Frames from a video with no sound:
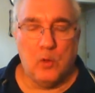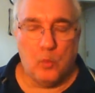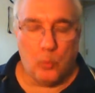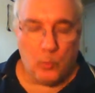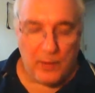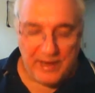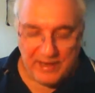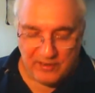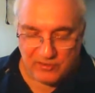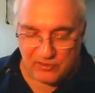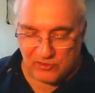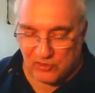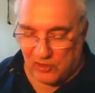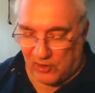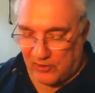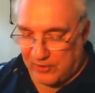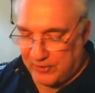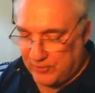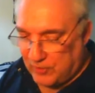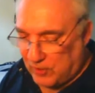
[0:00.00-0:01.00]
We
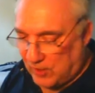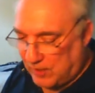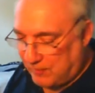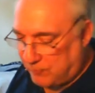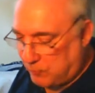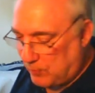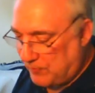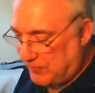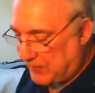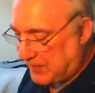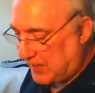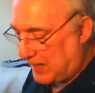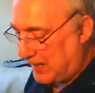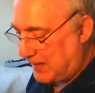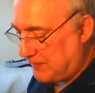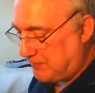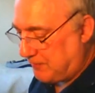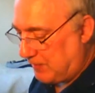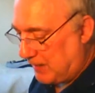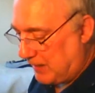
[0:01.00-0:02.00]
started off with the
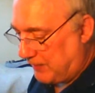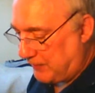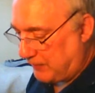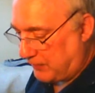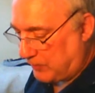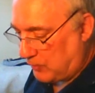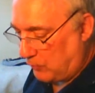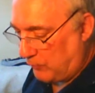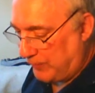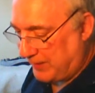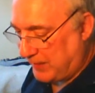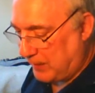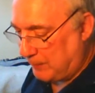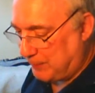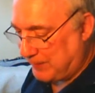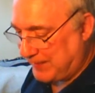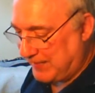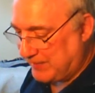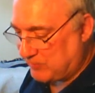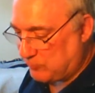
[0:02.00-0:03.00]
Godfather going
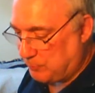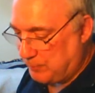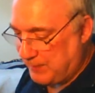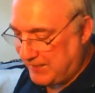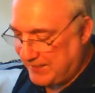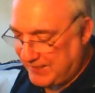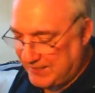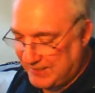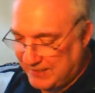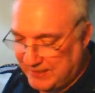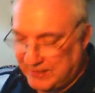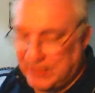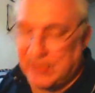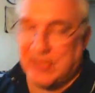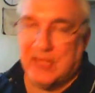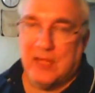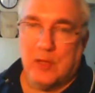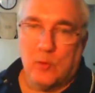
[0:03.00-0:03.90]
up against Midian.